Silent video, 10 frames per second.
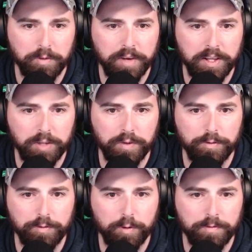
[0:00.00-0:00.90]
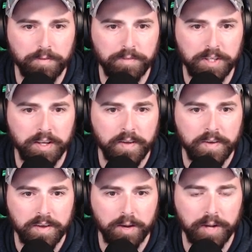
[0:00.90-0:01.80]
finally went through 450,
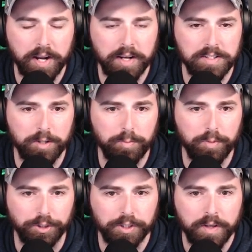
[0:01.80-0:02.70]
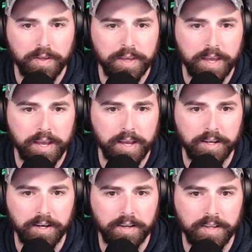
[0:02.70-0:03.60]
uh, we got a nice little push,
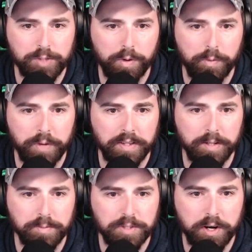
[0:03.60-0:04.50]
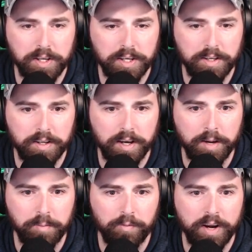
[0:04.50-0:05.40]
and uh, that's where we ended up starting it,
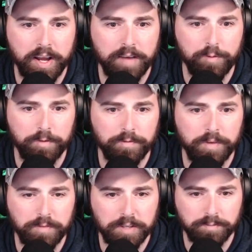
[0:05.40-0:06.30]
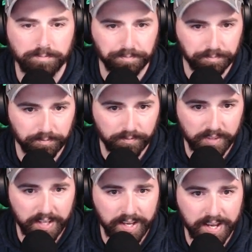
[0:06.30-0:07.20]
um, right at 450
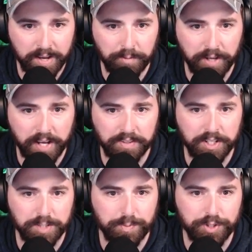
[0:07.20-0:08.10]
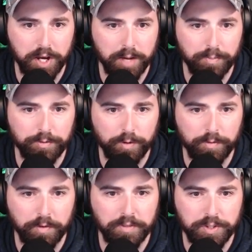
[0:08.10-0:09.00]
and we got the nice push up through
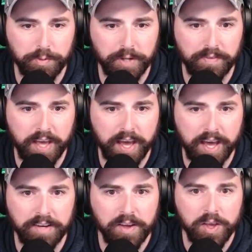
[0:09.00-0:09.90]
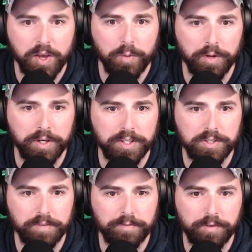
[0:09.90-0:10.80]
450 so we got the add
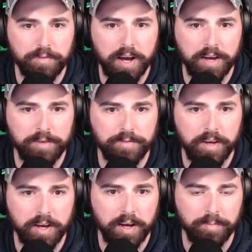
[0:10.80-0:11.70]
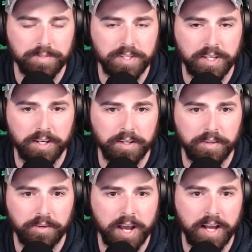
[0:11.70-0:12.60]
was looking for five um, to get
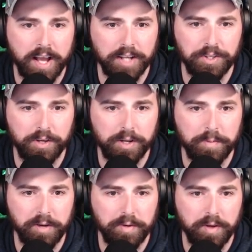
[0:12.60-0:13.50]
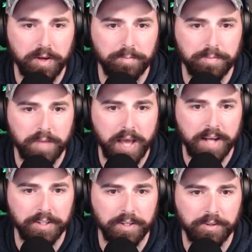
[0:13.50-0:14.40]
another add i actually thought about um,
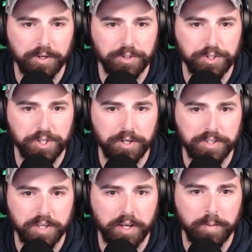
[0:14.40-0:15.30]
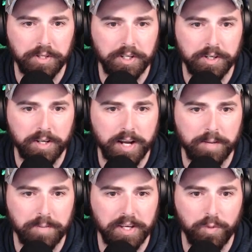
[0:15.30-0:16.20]
adding another 100 shares like up in here to
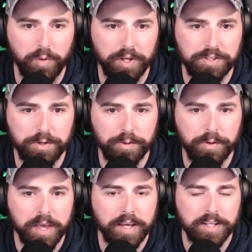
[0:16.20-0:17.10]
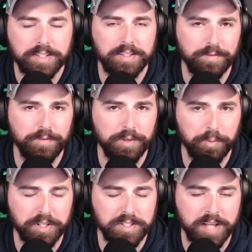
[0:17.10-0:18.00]
kind of make it a one two because it did feel
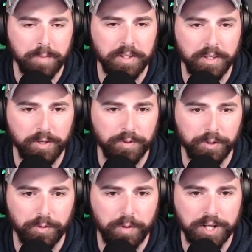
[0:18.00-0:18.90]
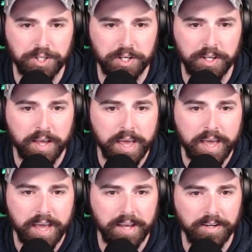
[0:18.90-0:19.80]
pretty toppy like when you were watching it
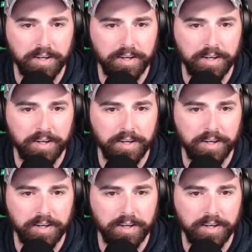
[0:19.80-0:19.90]
and uh,